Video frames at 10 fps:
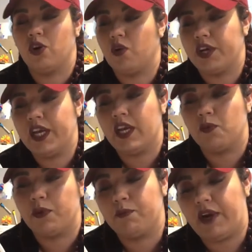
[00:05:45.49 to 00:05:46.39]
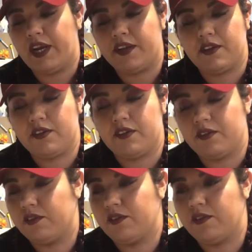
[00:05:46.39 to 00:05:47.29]
I read through the comments through this
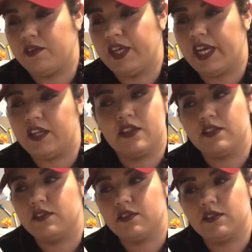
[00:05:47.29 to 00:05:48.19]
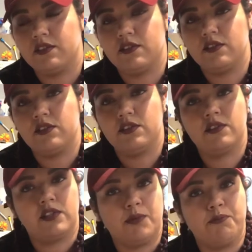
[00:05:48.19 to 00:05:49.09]
post for this recipe and
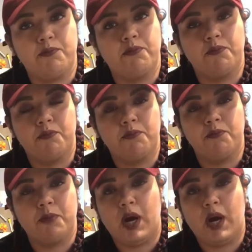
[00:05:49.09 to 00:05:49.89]
people were changing it